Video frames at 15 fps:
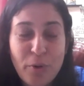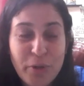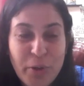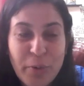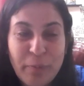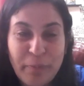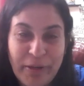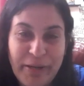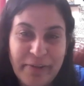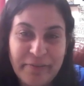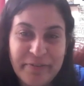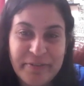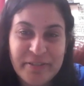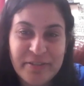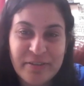your
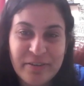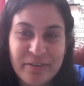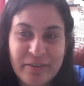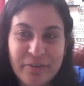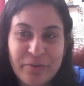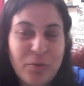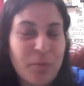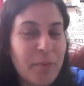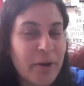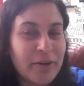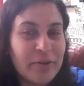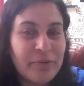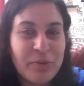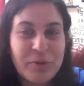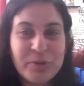beliefs. No
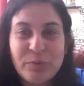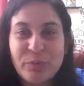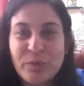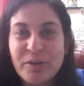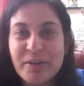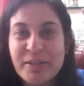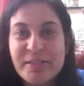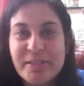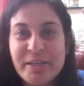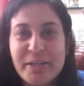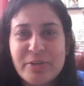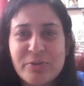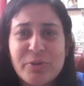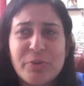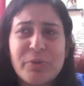matter what the world is
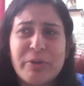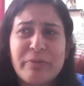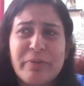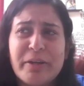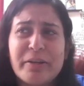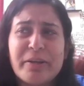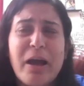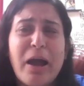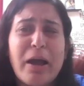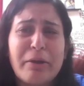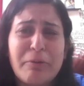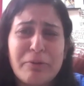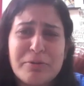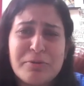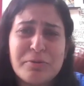saying to you. In fact,
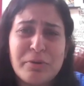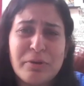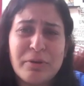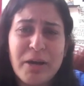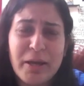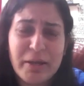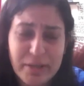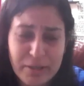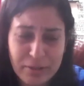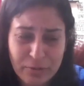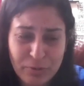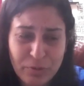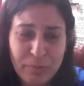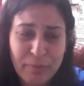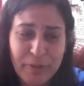I
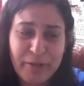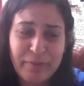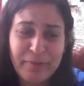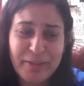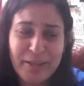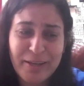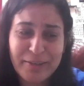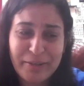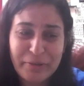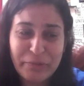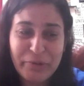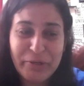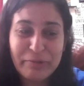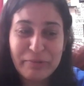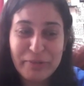don't believe in that
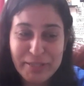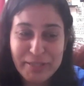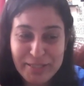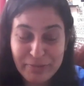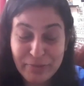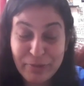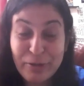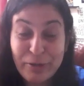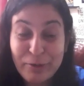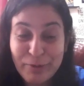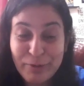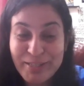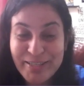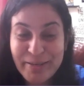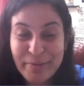world
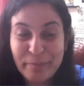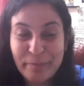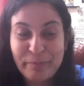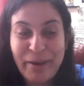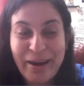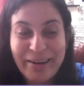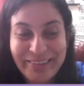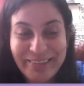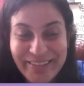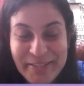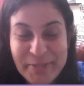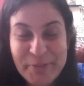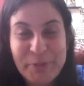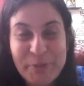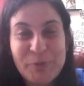will say bad
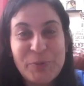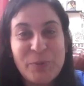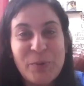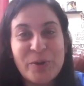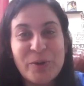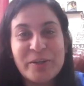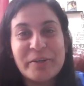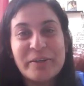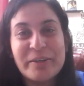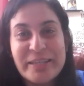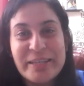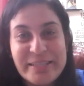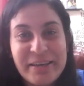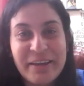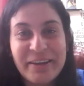things to you or
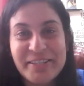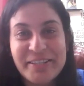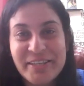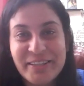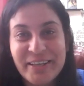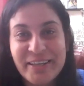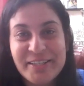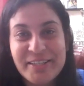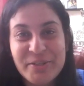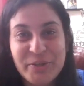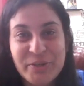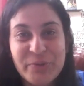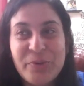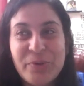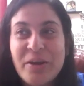discouraging things to
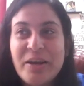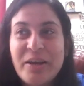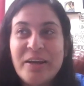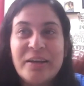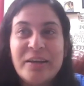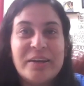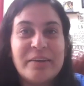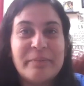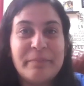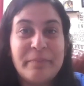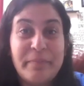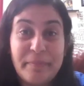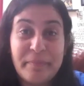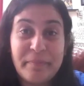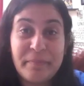you.
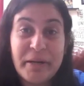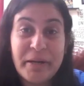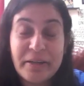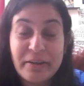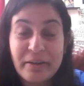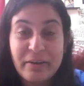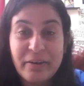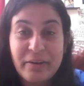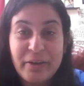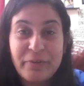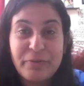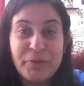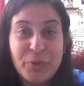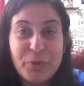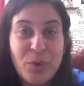But
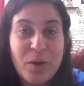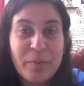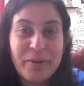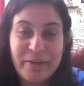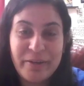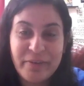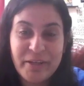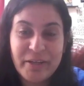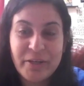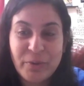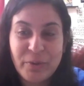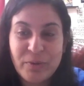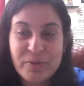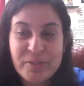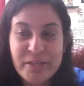if you are believing in
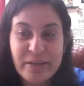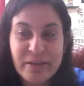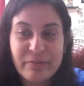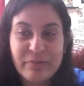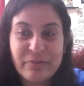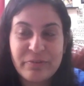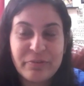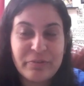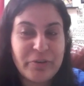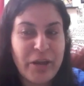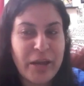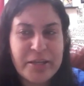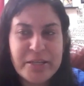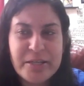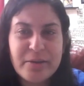yourself,
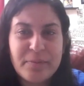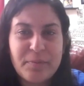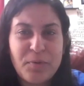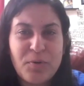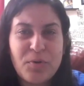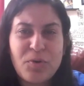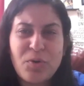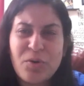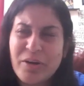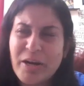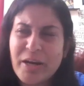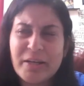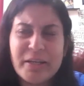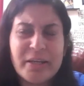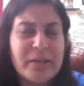writing a book or
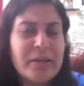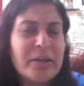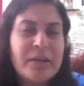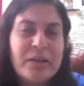writing,